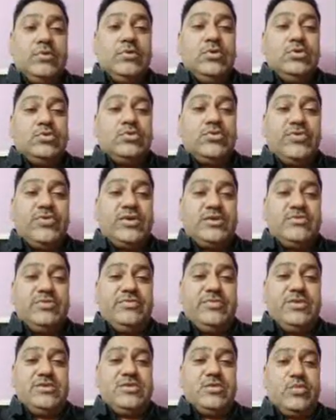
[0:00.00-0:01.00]
So first we
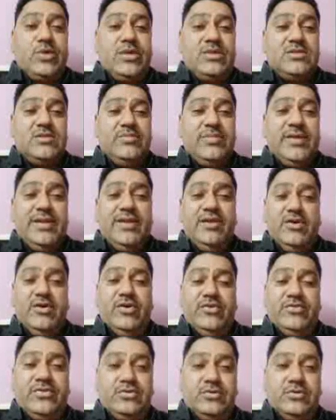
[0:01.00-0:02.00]
will see what is the meaning of
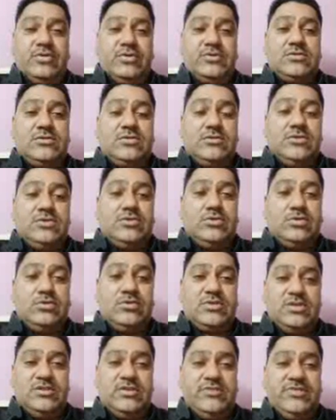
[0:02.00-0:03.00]
resource
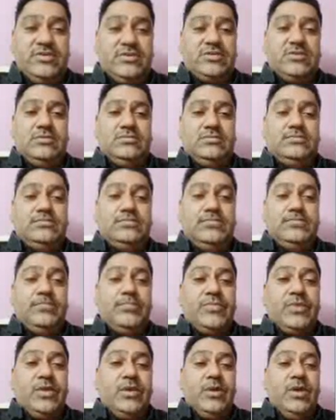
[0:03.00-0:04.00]
conservation.
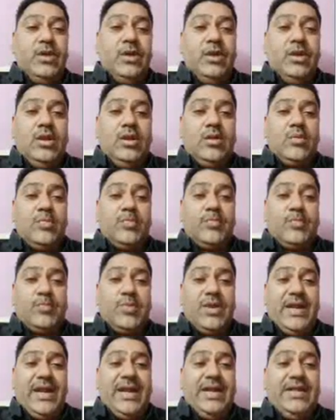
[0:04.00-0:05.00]
Now,
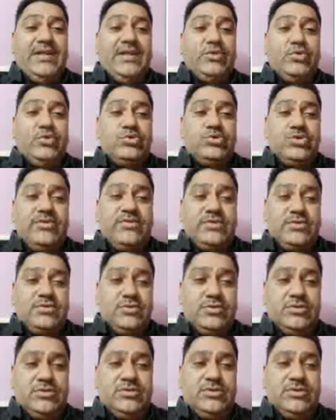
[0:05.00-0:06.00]
planned use of
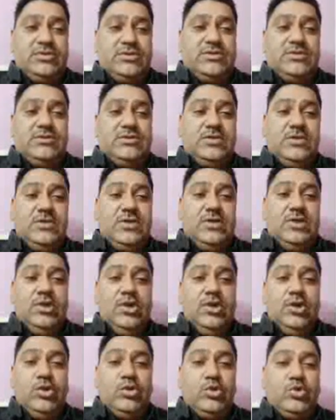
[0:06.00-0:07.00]
resources
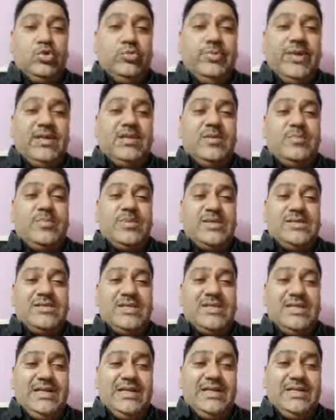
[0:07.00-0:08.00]
to meet the present
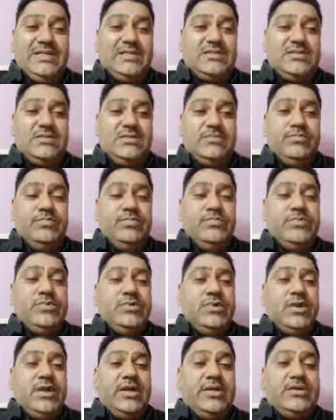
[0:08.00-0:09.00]
needs
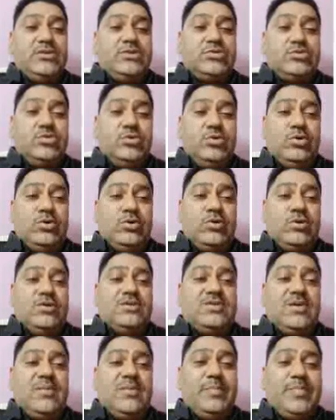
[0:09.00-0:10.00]
and store
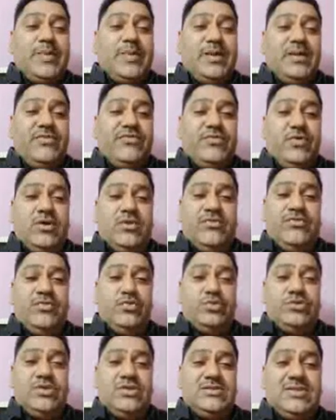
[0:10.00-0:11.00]
some part for
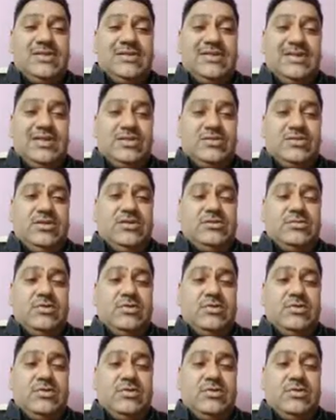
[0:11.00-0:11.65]
future generation is